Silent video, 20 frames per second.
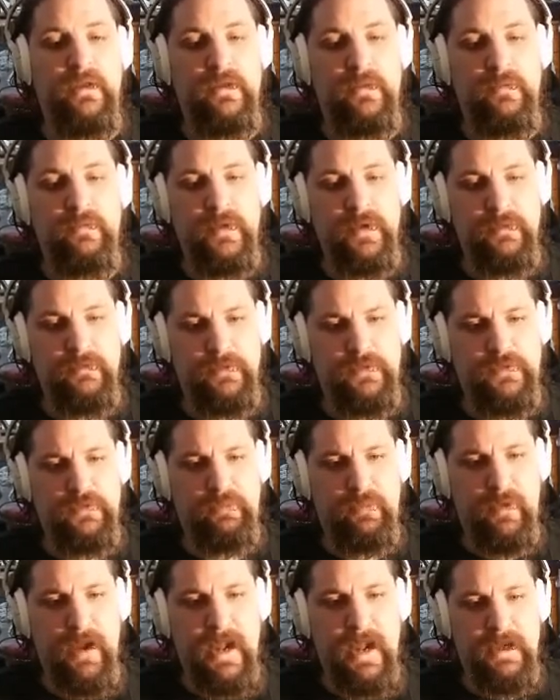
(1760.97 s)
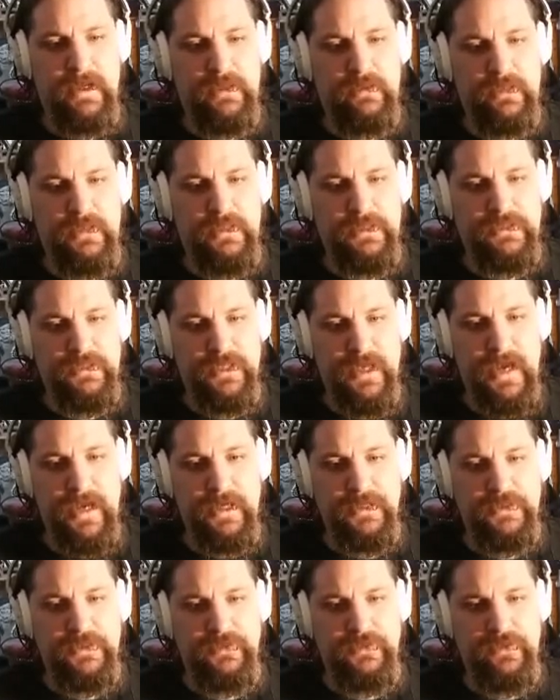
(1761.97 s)
but it will sporadically
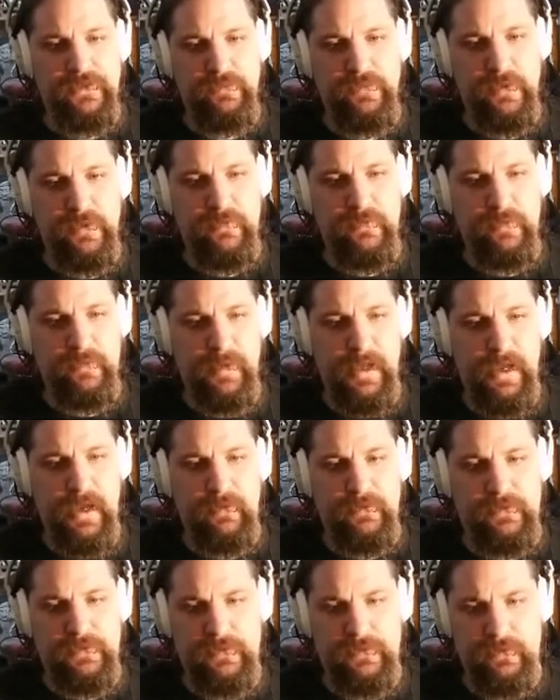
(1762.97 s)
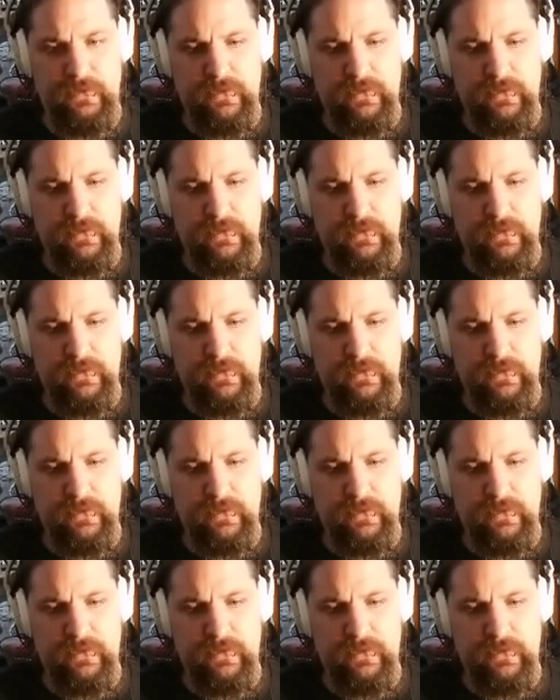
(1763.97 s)
change as you move about,